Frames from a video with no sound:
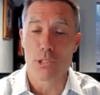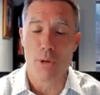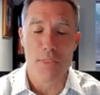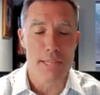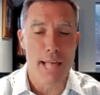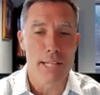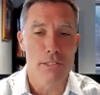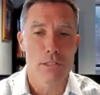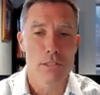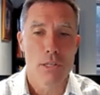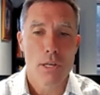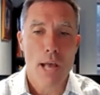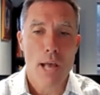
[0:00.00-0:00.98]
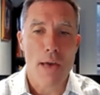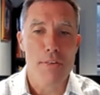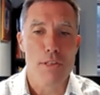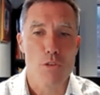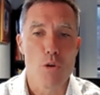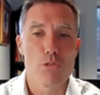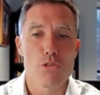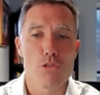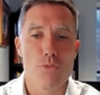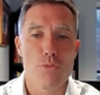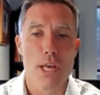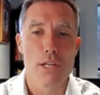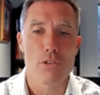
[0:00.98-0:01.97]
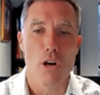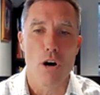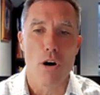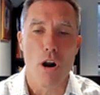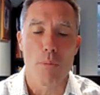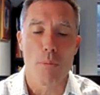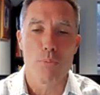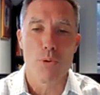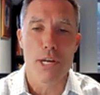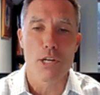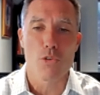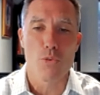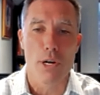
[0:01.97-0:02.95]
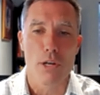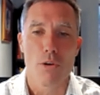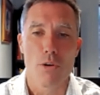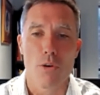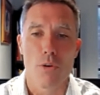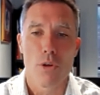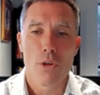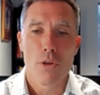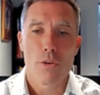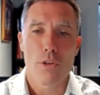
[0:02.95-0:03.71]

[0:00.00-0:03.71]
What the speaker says: So I think those two things are pretty critical,